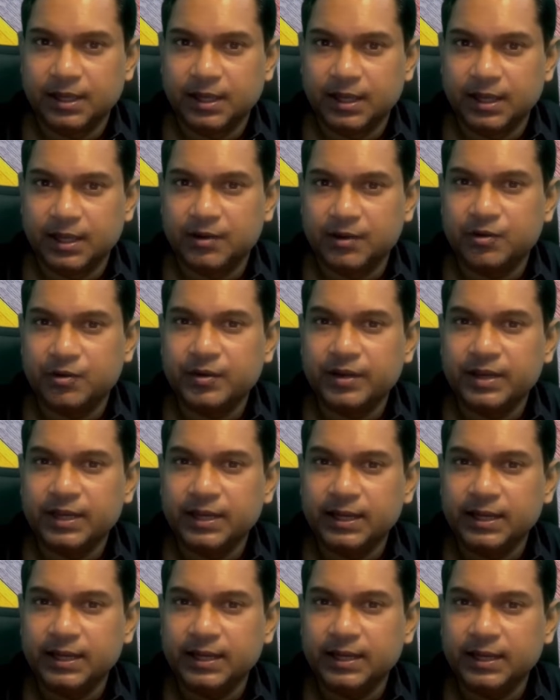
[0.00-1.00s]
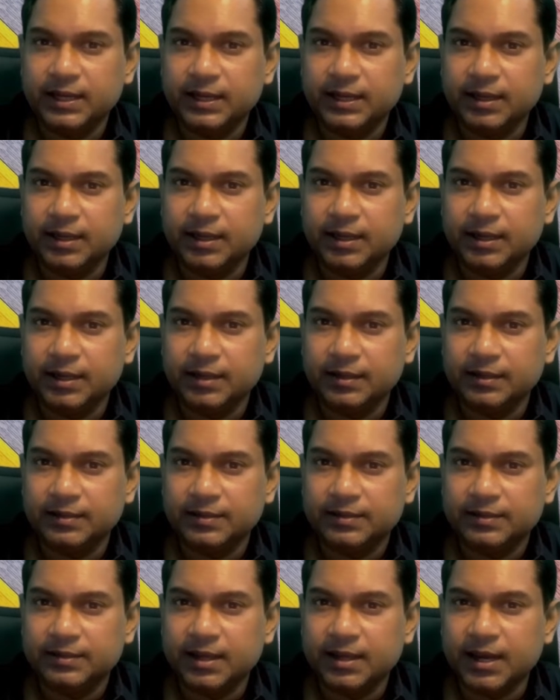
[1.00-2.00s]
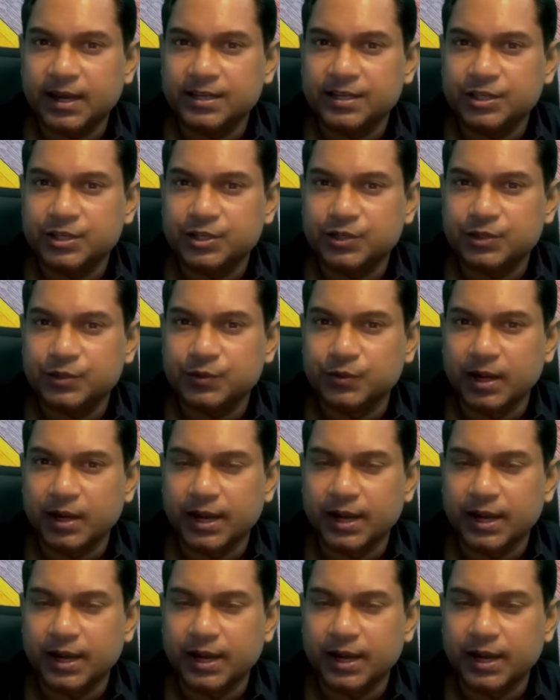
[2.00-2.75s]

it really started to